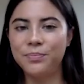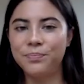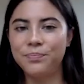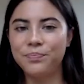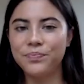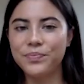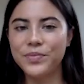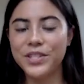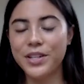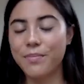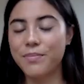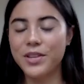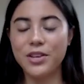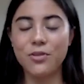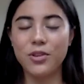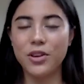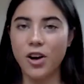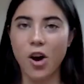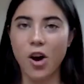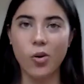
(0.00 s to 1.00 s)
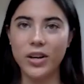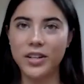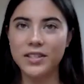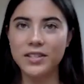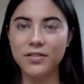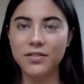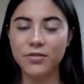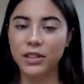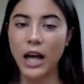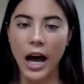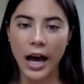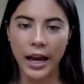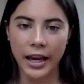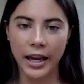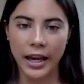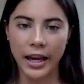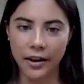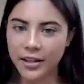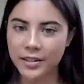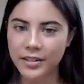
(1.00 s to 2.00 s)
something you can always rely
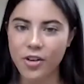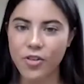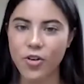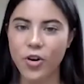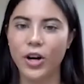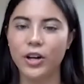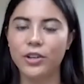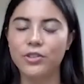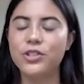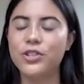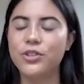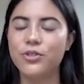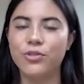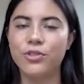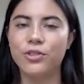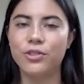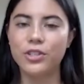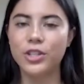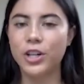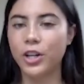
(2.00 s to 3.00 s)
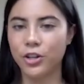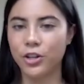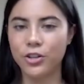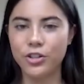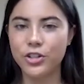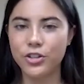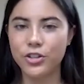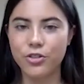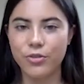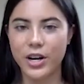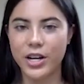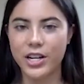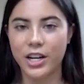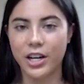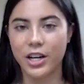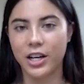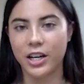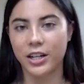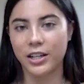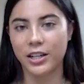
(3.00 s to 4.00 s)
on or to turn to when
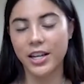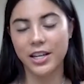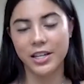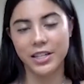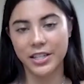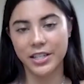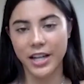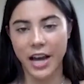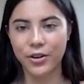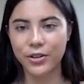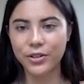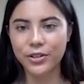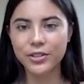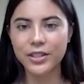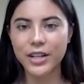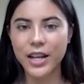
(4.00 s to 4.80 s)
you're in doubt.